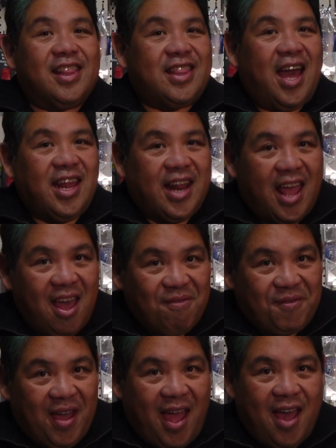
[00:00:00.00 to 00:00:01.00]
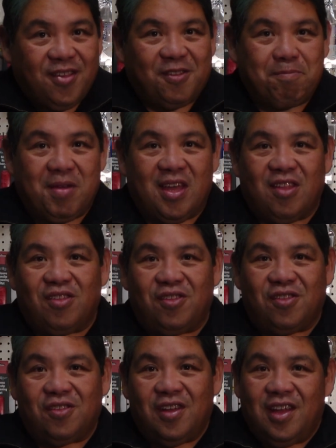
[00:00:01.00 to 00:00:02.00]
That FS
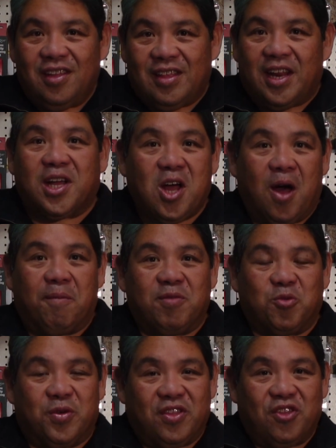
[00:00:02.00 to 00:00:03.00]
means that it comes with a